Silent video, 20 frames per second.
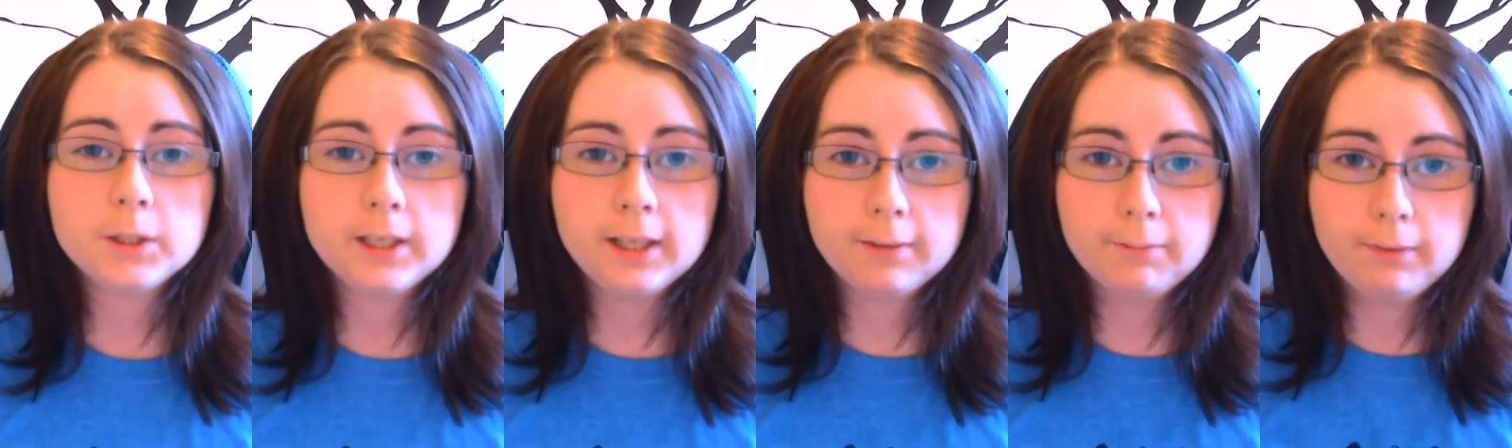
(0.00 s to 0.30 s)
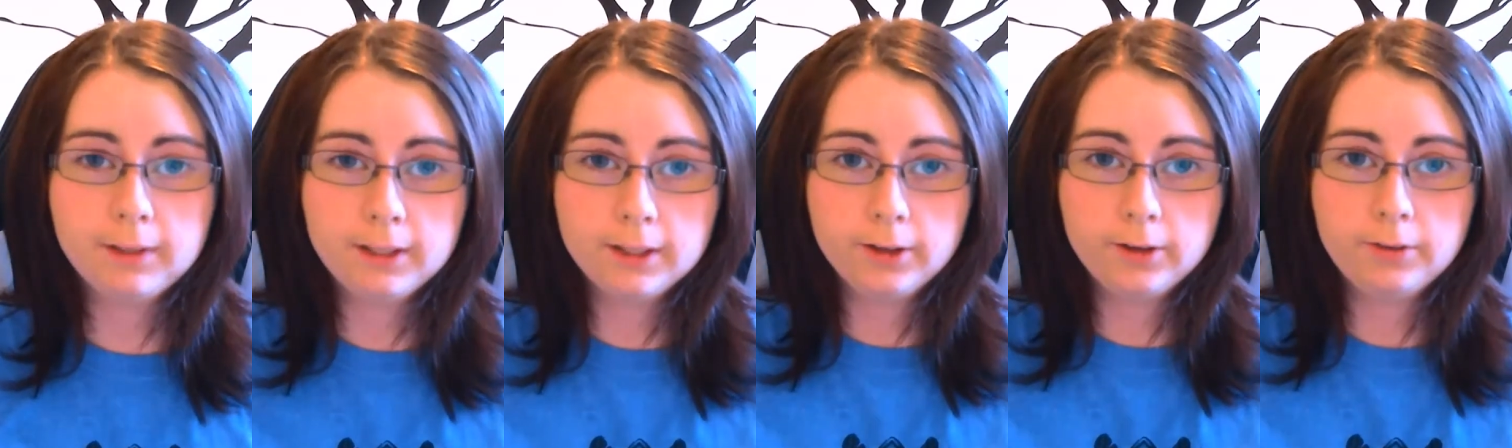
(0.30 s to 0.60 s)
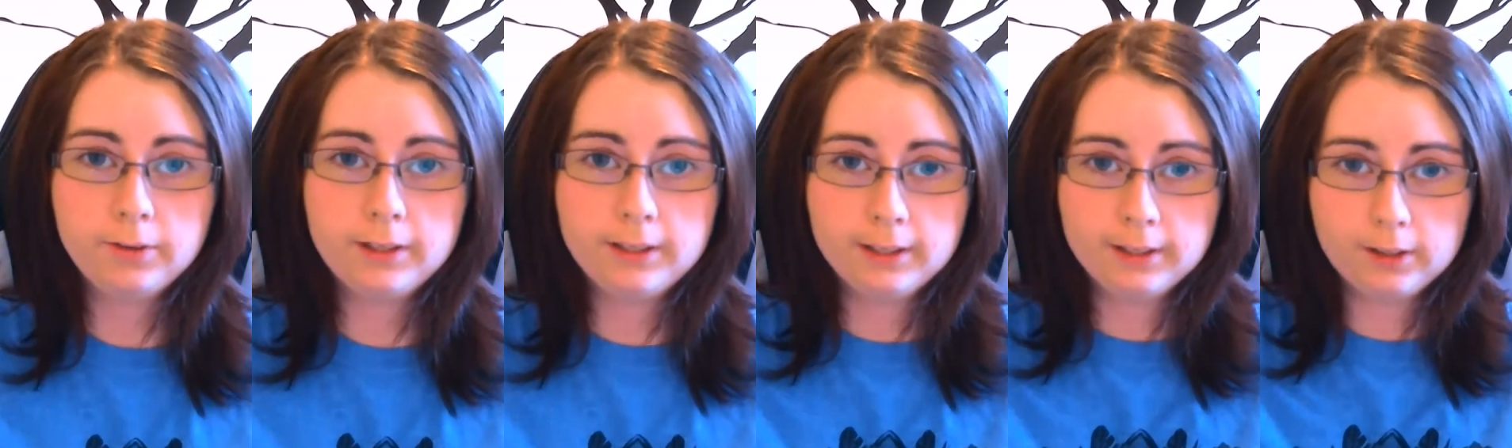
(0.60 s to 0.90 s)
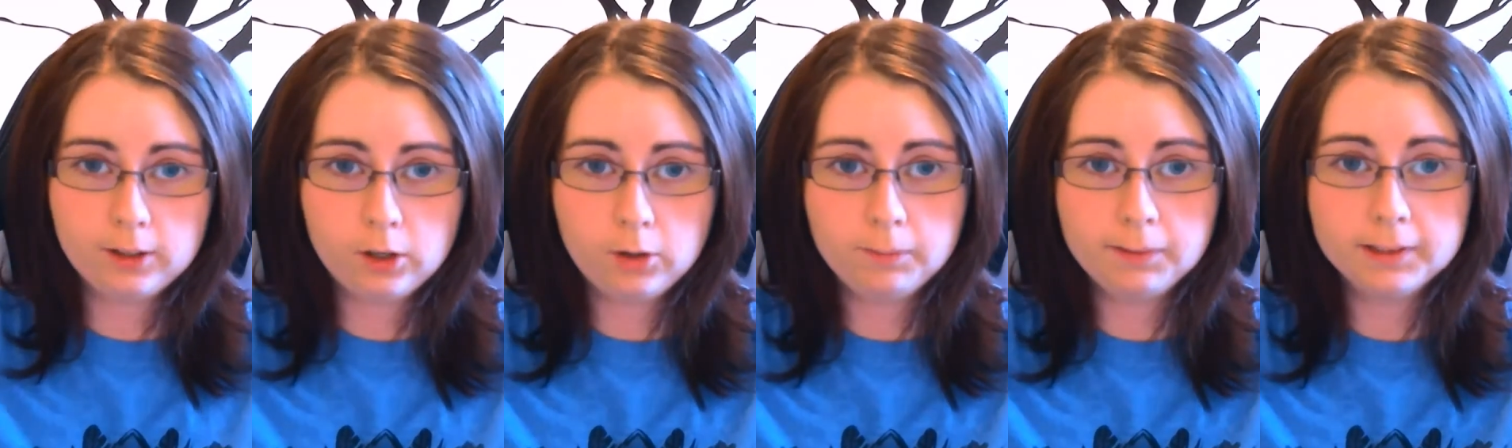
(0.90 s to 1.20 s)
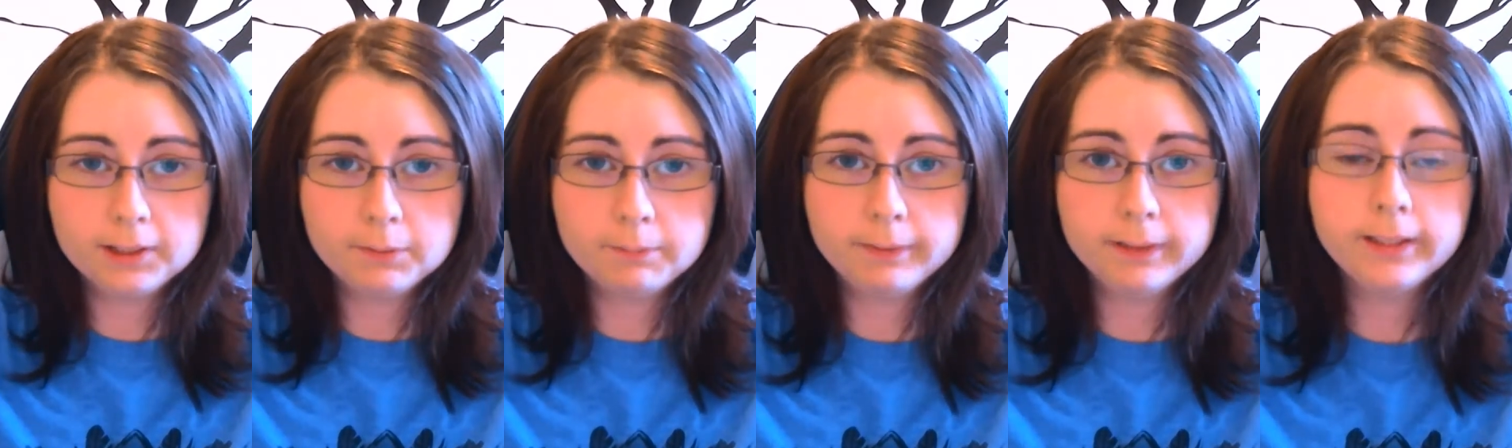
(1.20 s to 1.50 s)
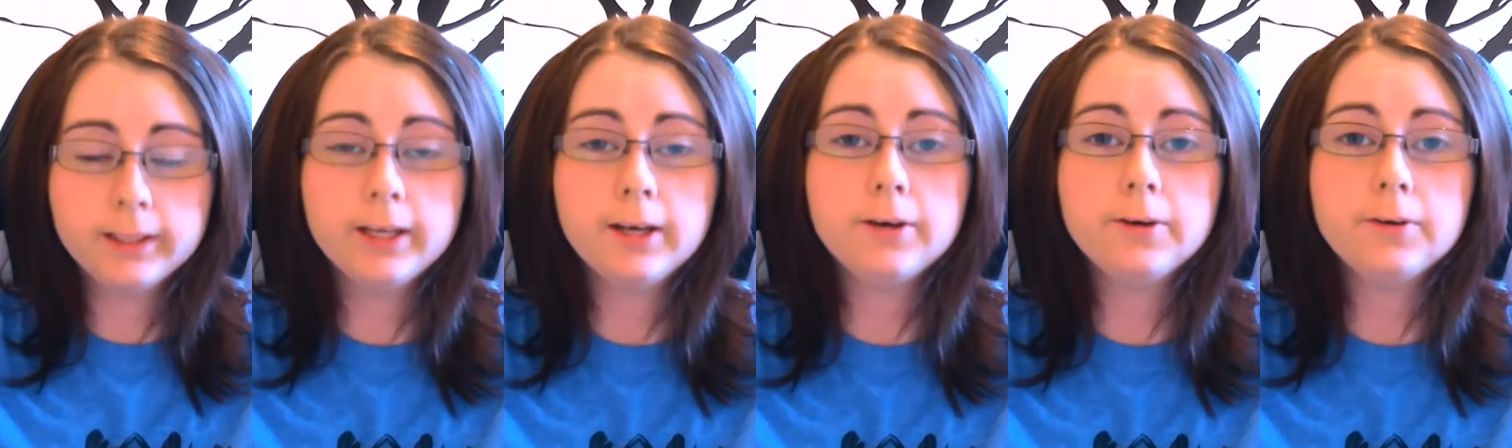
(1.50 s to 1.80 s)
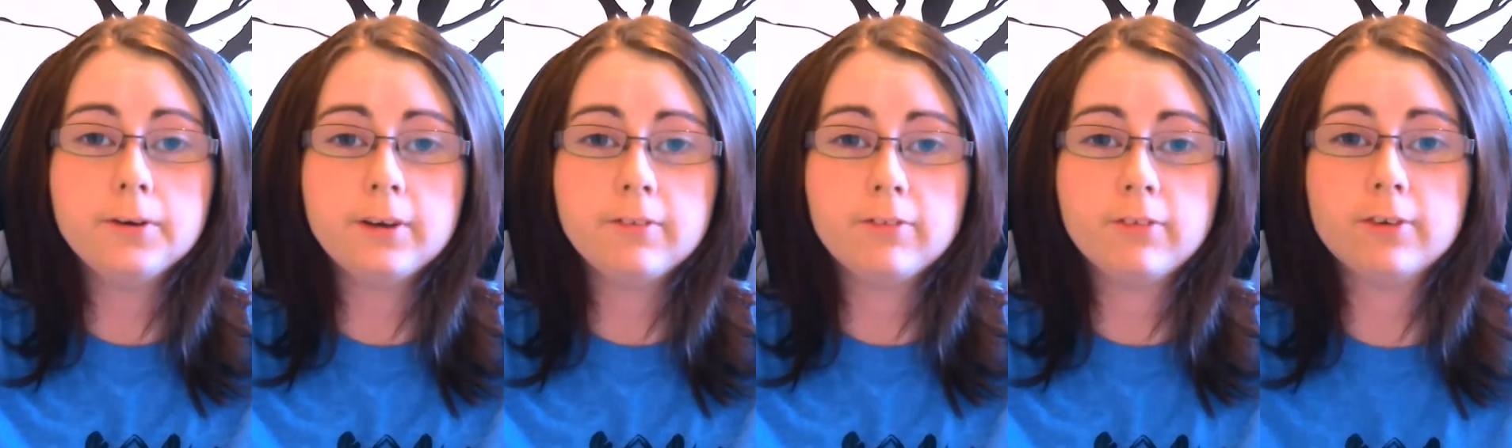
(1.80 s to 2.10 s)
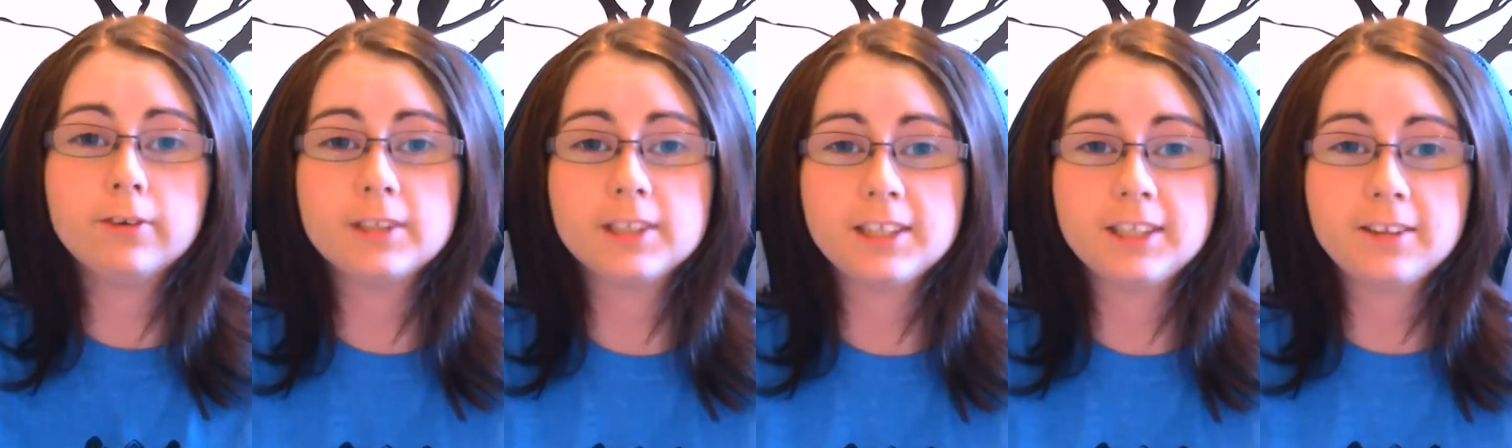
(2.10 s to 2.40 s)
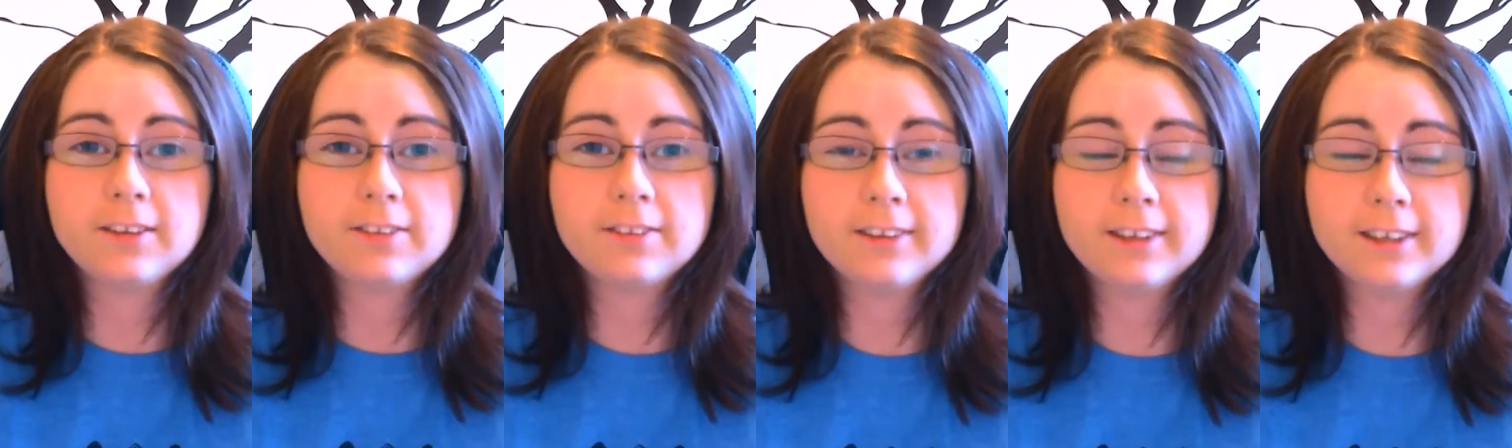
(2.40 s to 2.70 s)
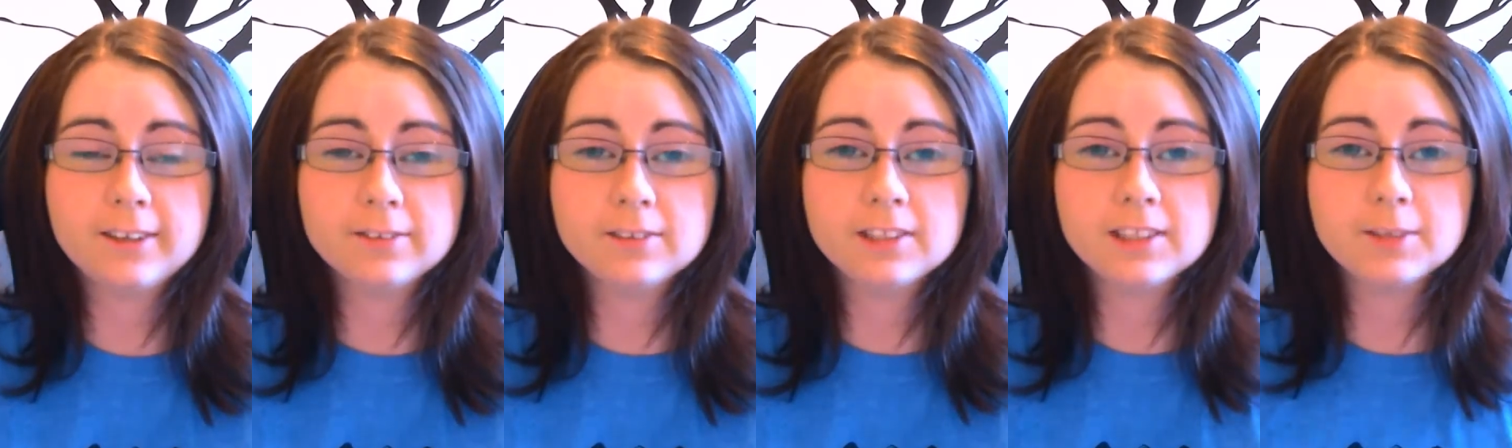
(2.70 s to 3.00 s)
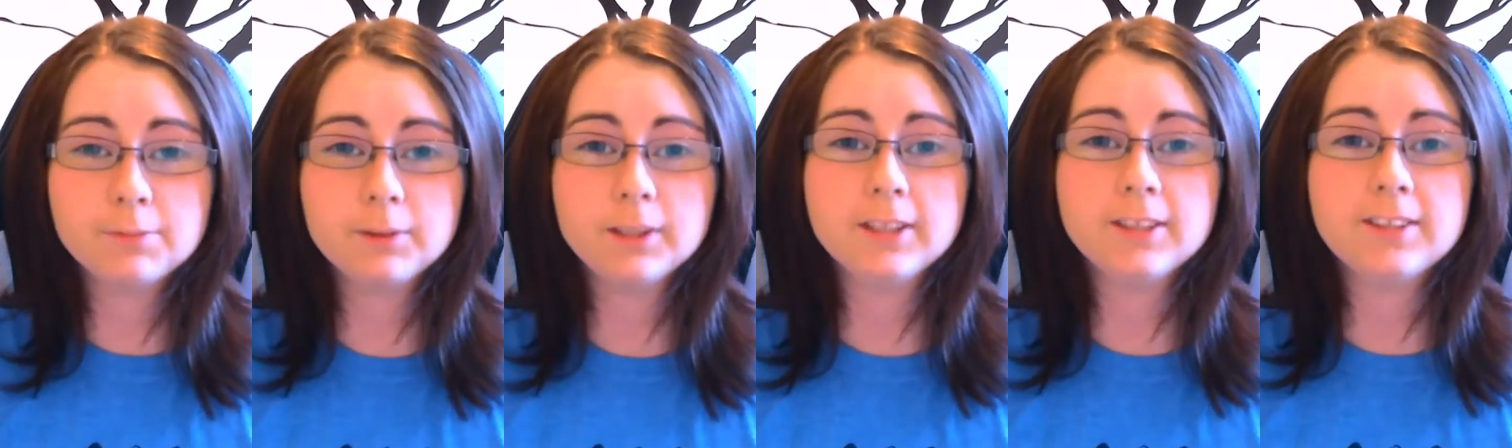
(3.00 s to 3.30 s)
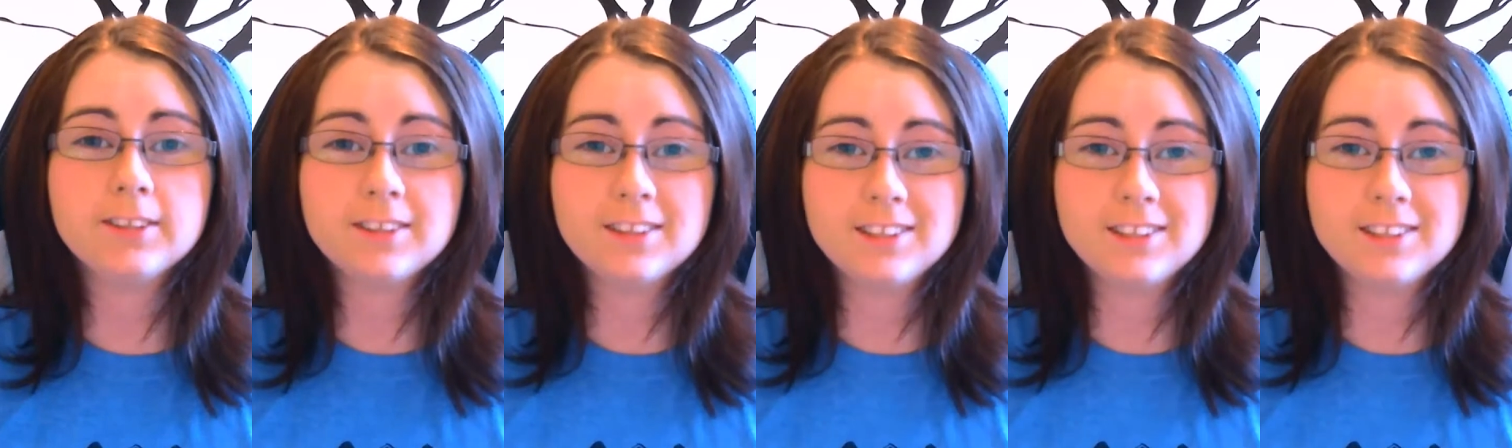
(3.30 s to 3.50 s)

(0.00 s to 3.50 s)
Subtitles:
Let me know in the comments below if there is anything else similar to